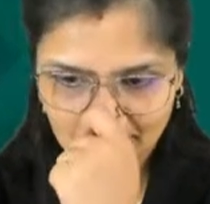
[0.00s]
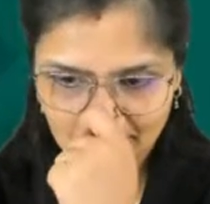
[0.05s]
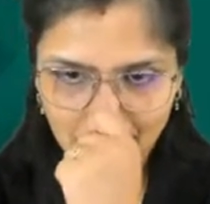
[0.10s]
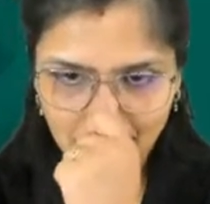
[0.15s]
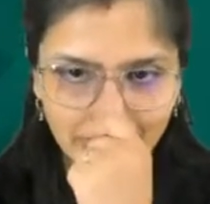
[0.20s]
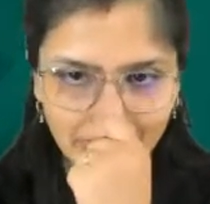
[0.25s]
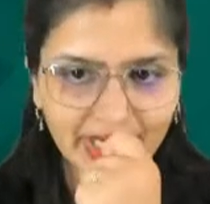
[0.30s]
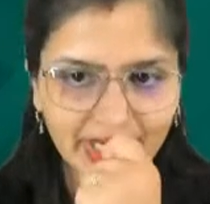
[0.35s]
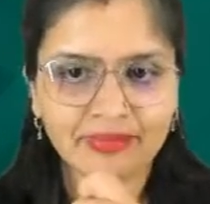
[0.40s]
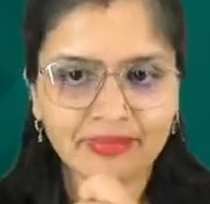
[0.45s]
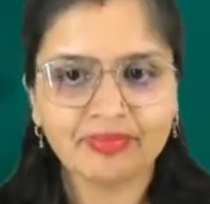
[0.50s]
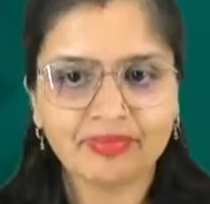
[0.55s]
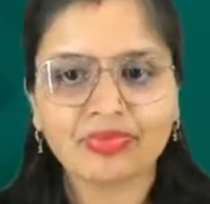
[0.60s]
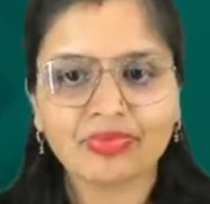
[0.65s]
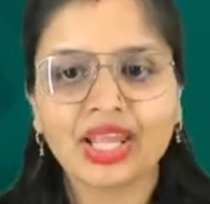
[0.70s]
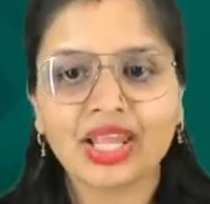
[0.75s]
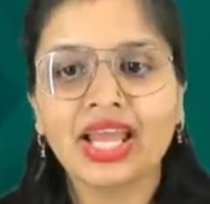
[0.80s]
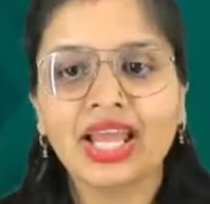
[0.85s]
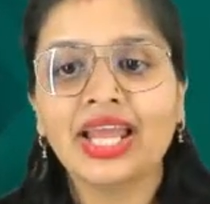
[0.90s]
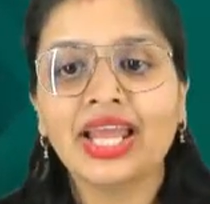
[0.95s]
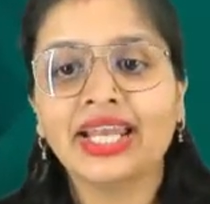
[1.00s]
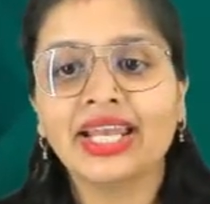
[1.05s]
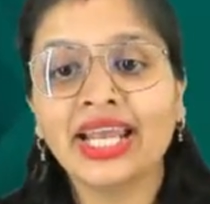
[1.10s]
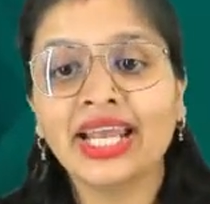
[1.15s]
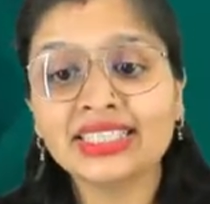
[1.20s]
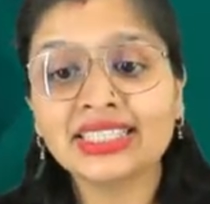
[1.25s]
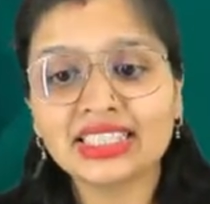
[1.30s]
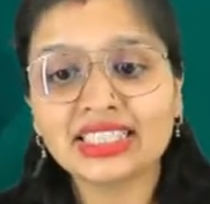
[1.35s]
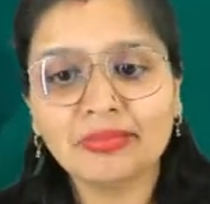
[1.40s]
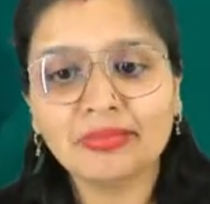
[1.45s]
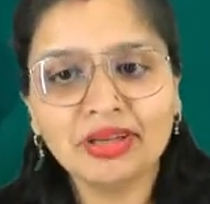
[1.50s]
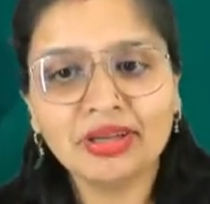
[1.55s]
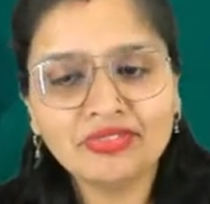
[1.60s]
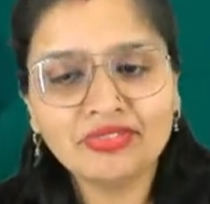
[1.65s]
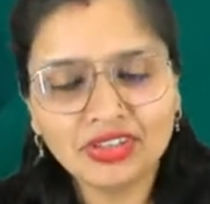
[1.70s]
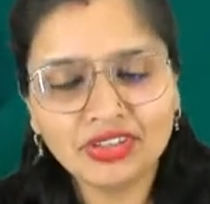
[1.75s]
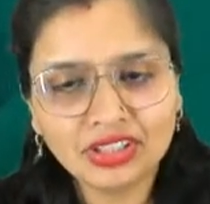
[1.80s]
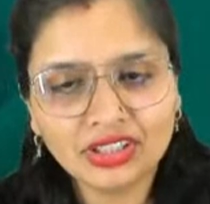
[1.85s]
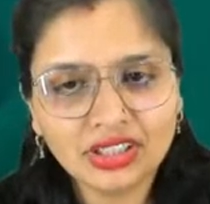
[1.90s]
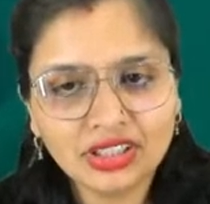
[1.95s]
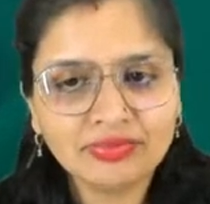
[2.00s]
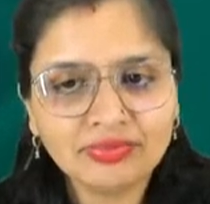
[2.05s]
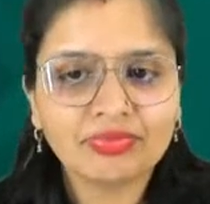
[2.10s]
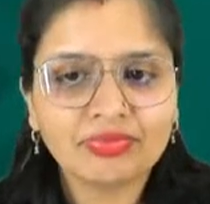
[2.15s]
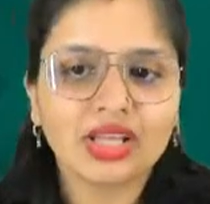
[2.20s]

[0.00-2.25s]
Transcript: Okay. Next, coming further.